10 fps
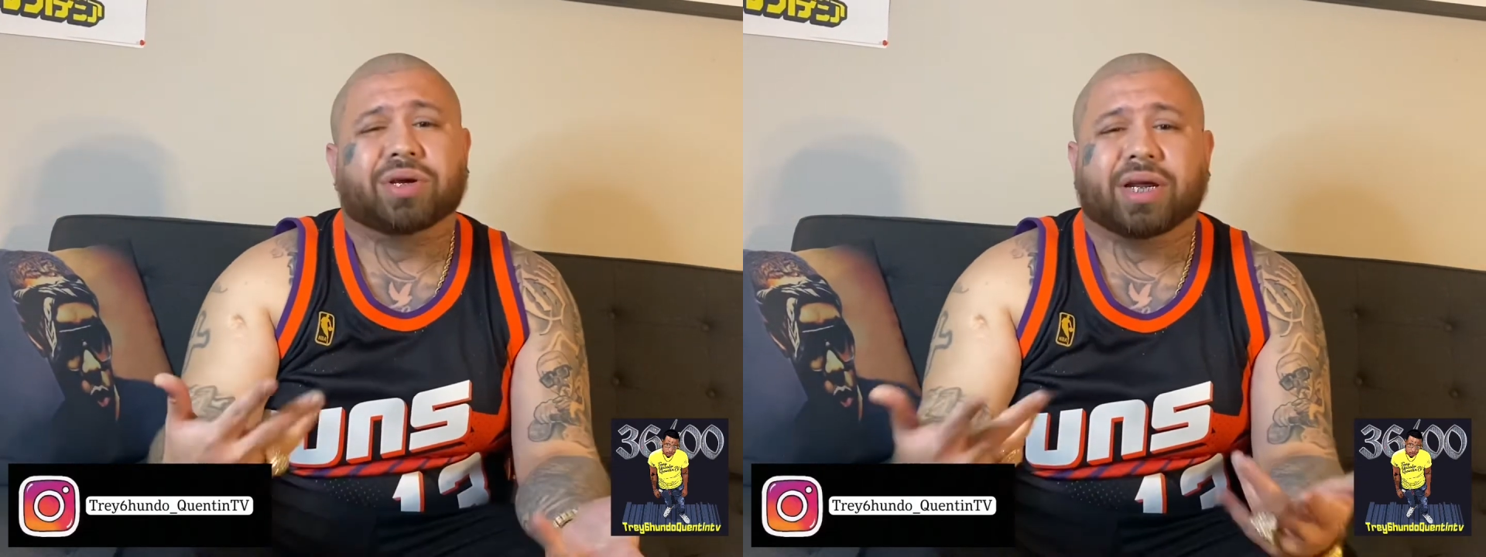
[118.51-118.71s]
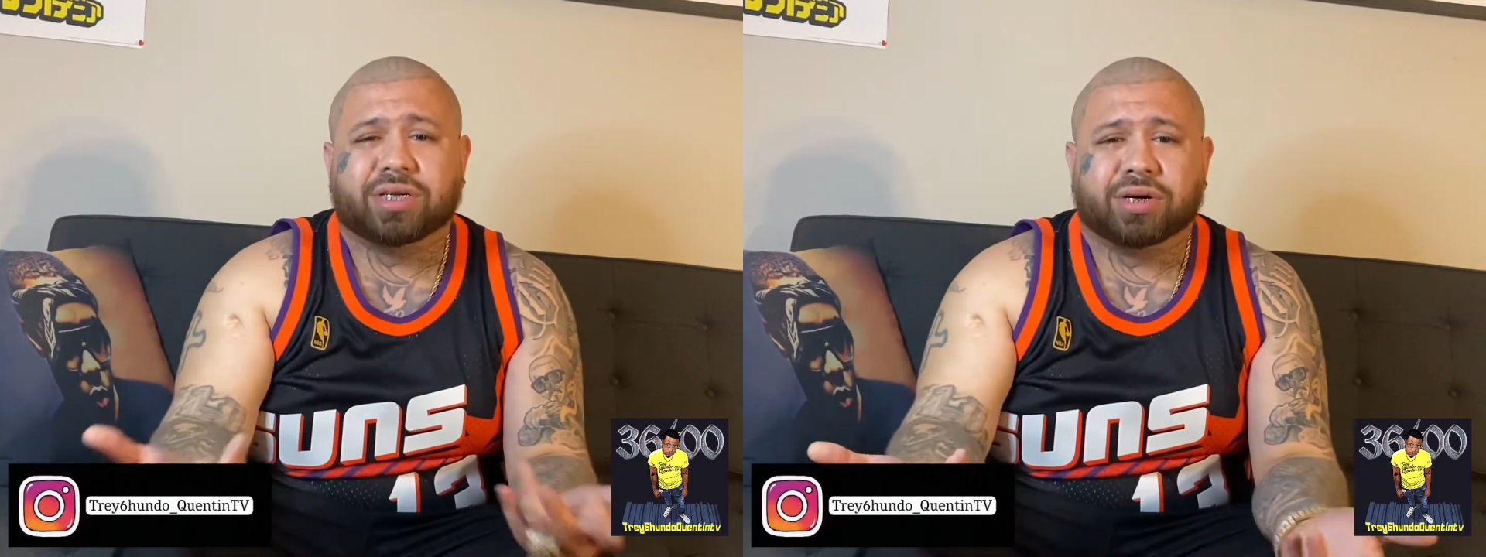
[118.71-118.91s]

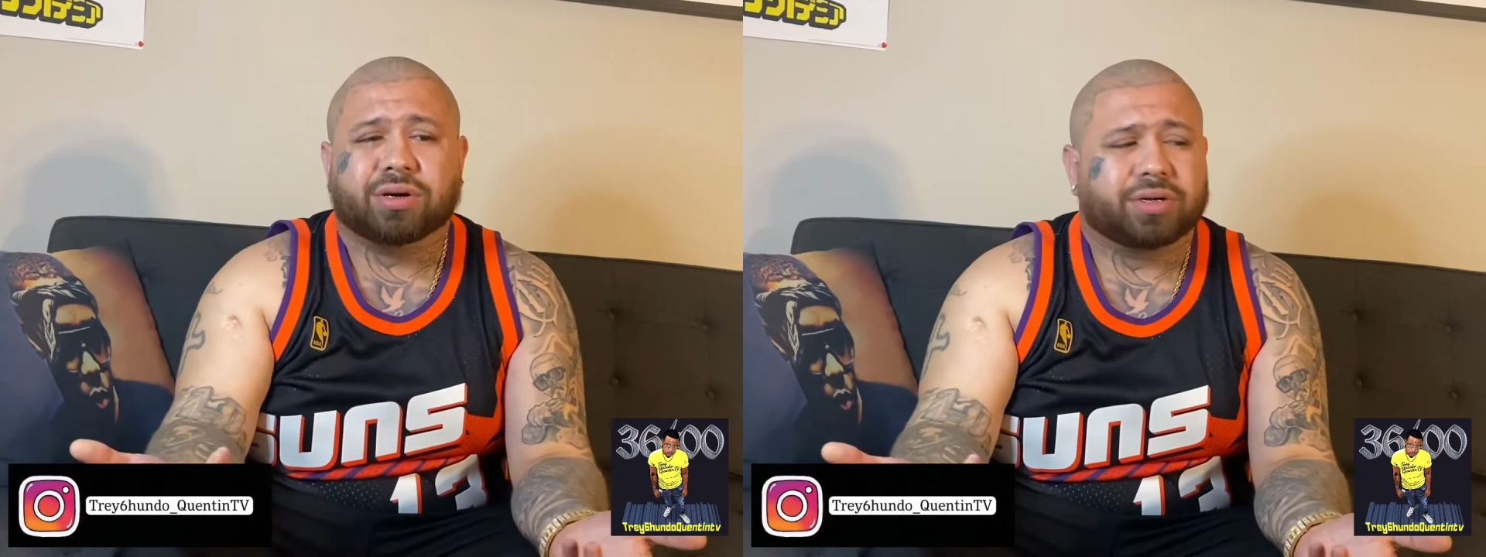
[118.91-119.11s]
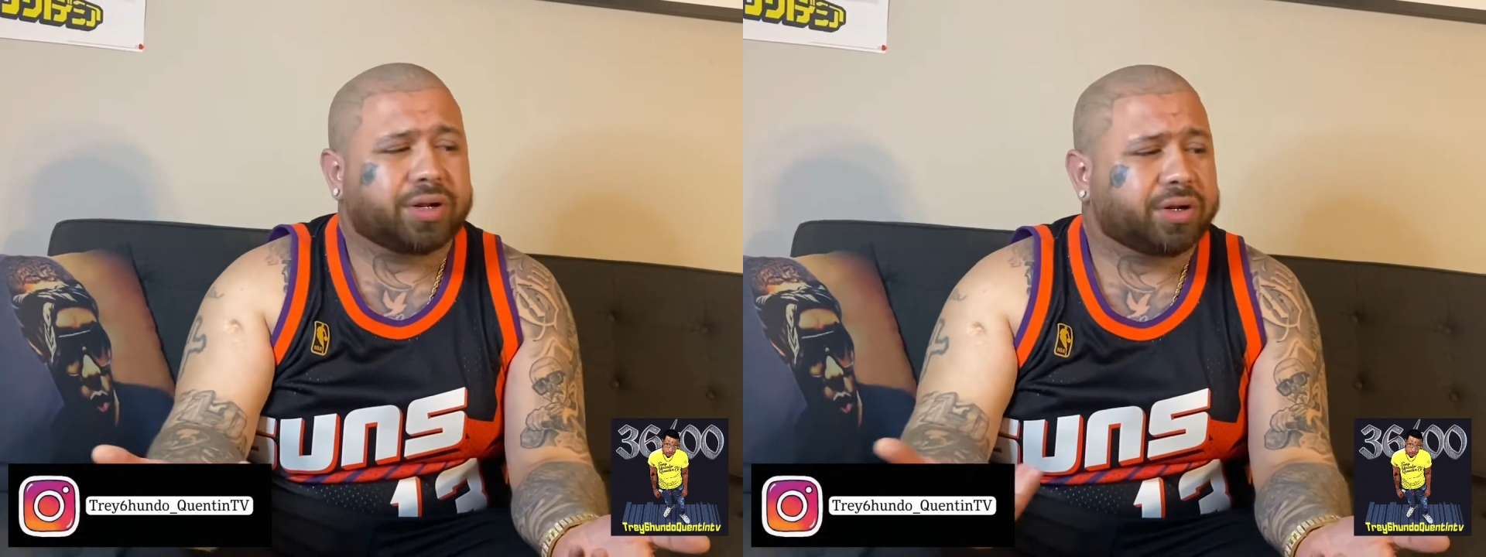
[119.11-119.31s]
get
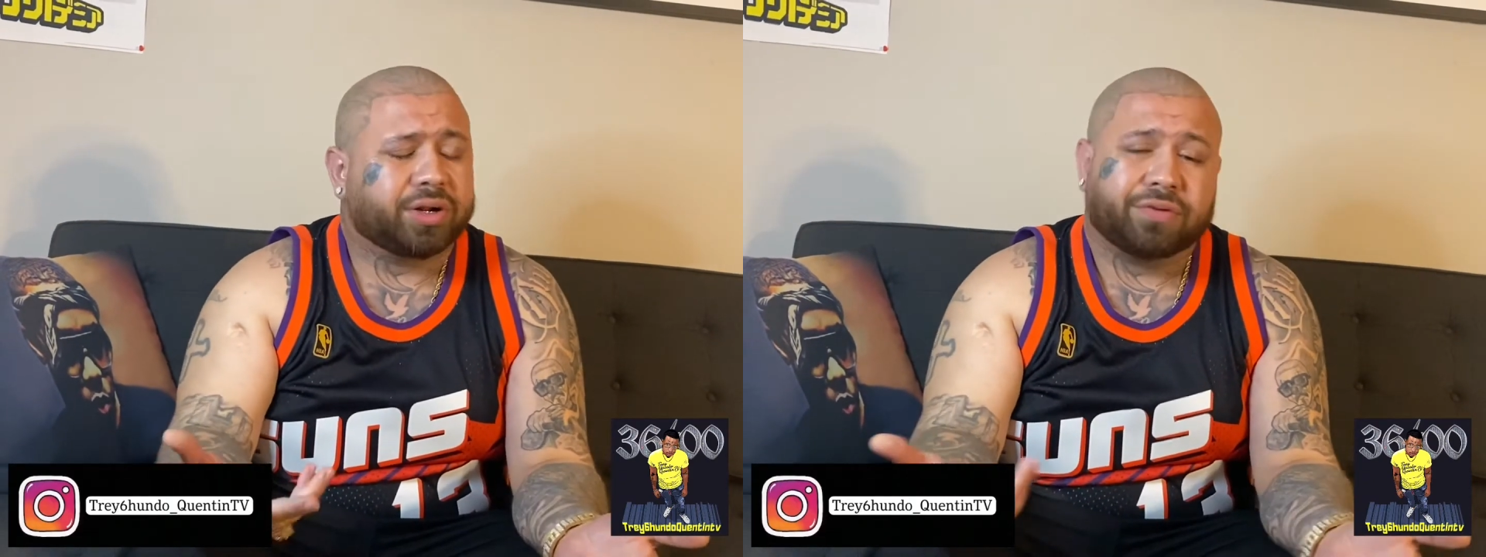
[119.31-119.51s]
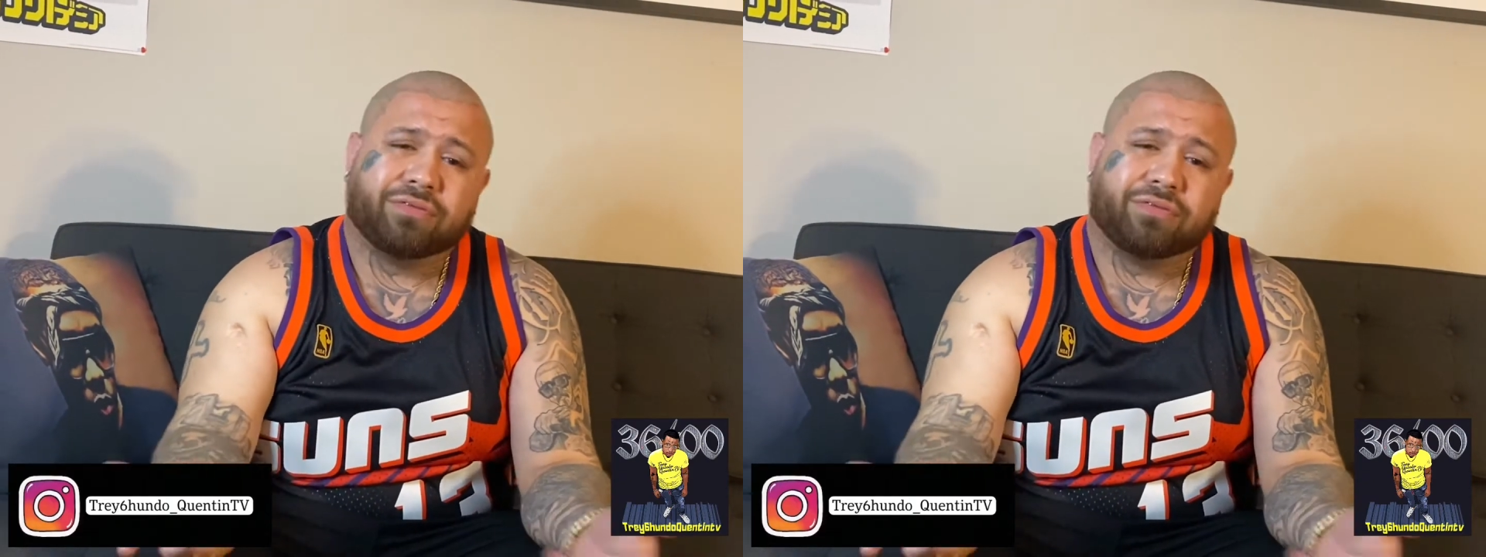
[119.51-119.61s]
your